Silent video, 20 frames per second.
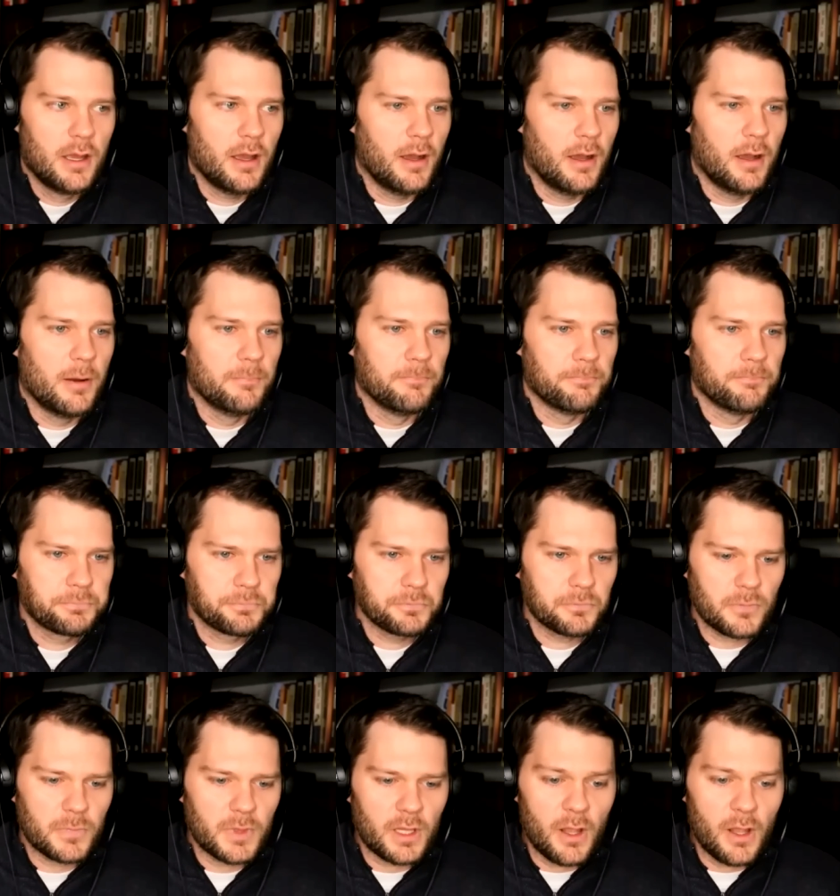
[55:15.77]
Um,
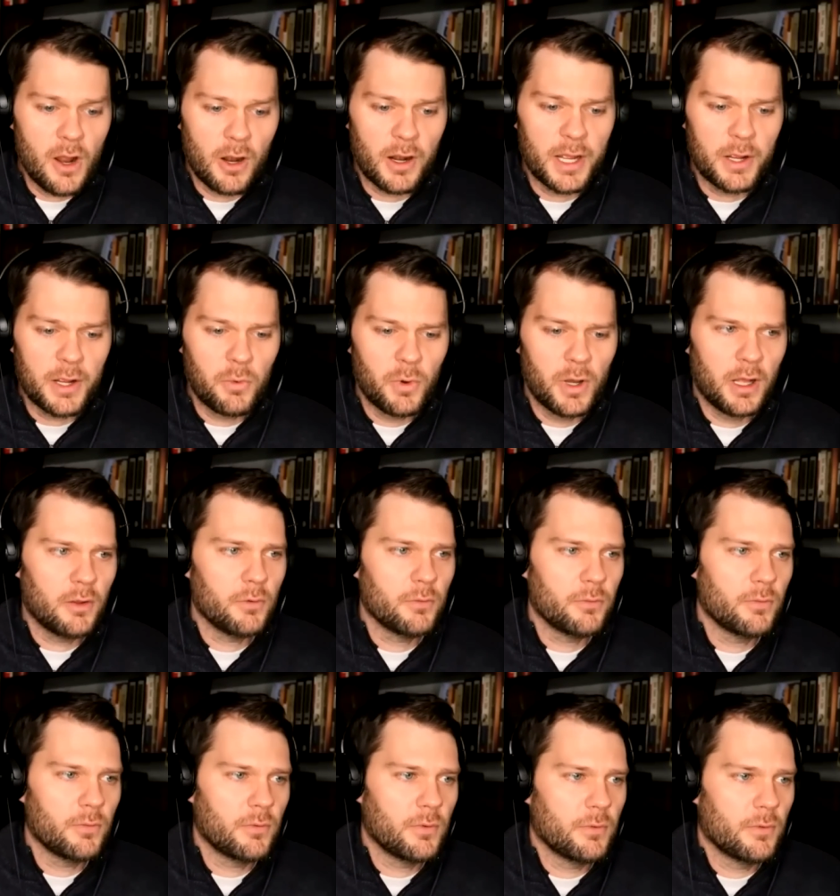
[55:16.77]
all right. Yeah, well,
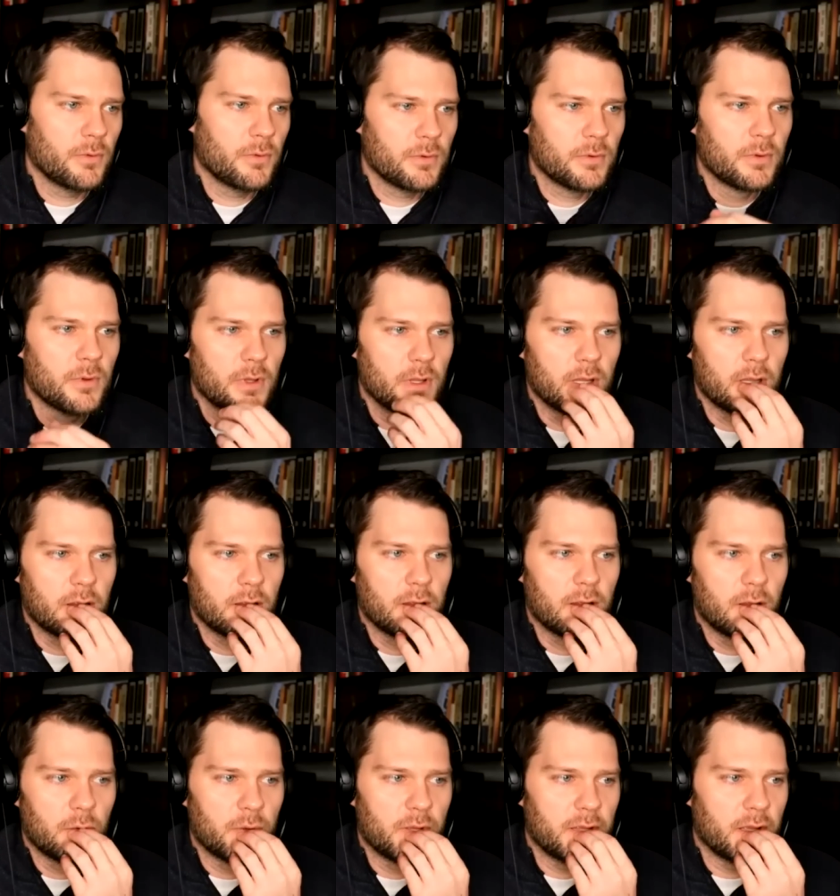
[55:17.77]
I, I agree
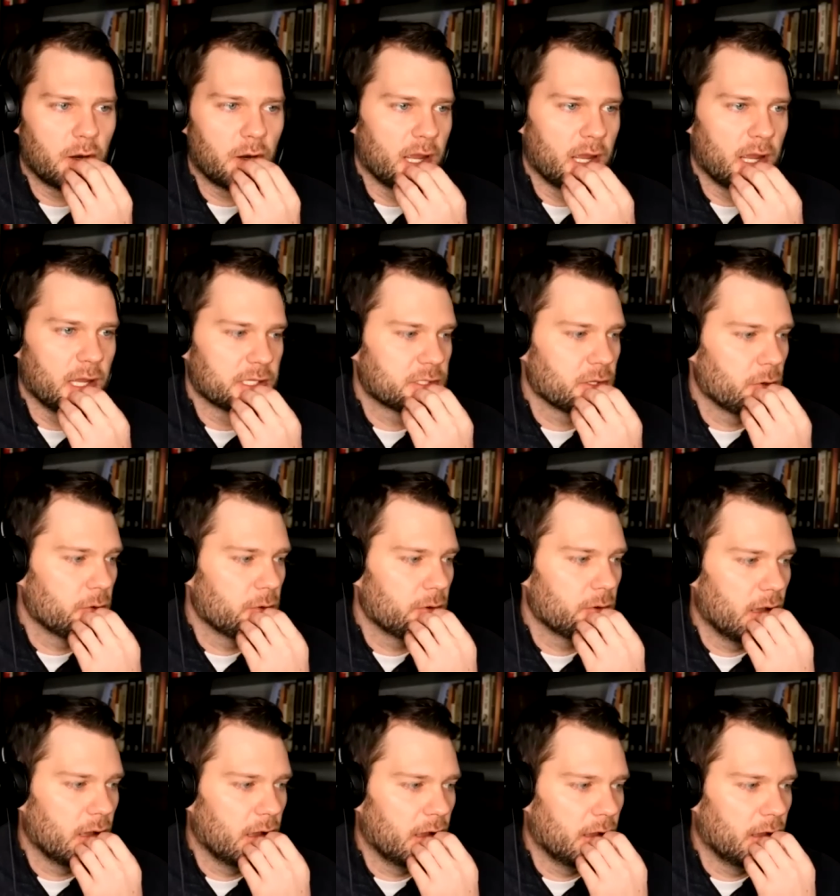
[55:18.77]
we okay so
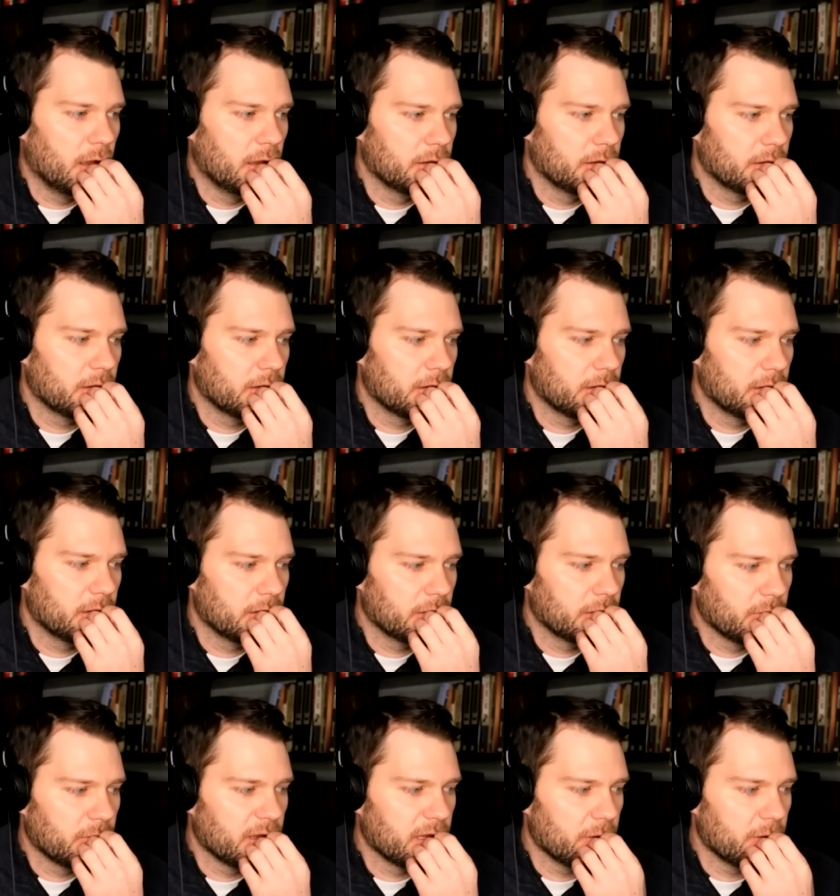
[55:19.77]
uh,
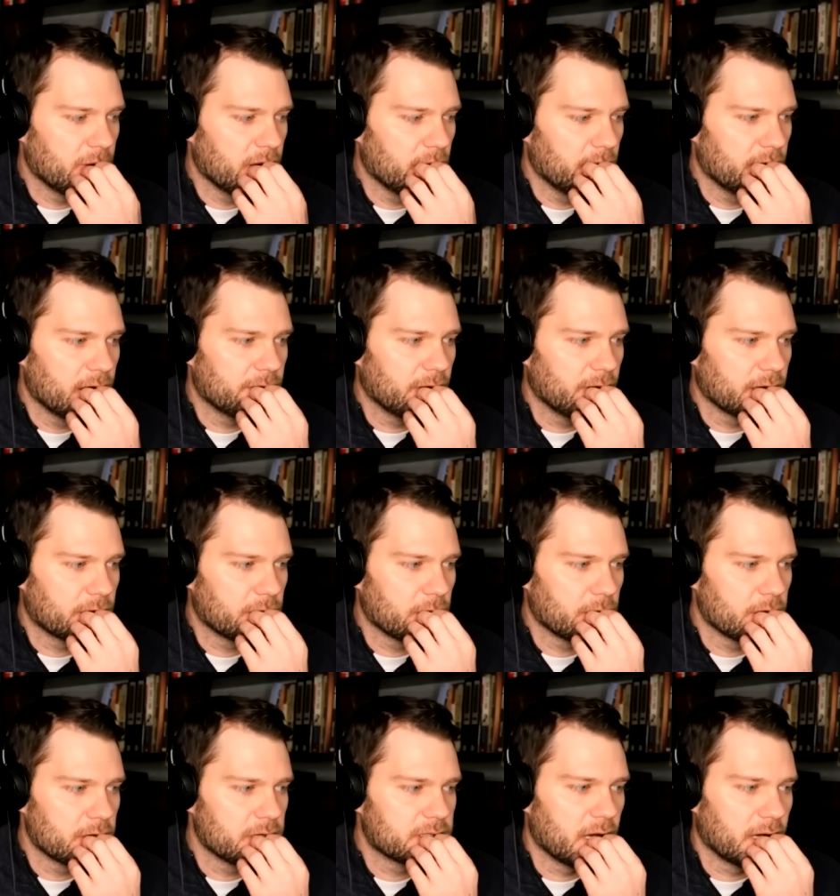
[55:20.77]
we we only have like
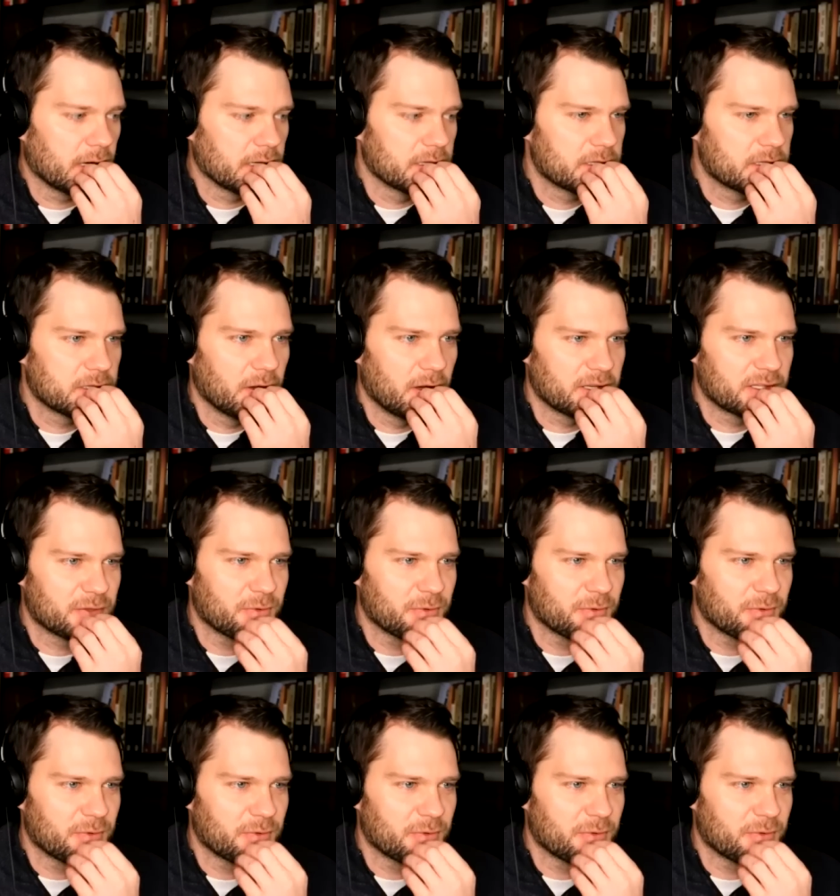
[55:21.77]
30 seconds so i just